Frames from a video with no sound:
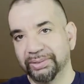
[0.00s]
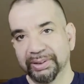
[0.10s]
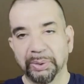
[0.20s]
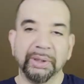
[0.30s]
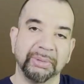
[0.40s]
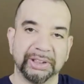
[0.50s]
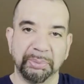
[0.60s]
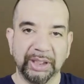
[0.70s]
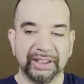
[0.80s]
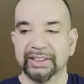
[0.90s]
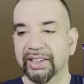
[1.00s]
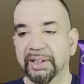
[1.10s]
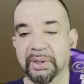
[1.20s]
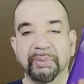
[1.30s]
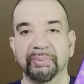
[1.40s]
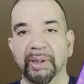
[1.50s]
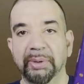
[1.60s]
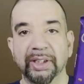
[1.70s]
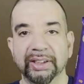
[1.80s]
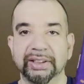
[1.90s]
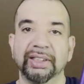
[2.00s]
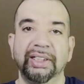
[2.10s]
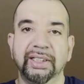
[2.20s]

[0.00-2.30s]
according to Mr. Beast. I don't know, maybe it is.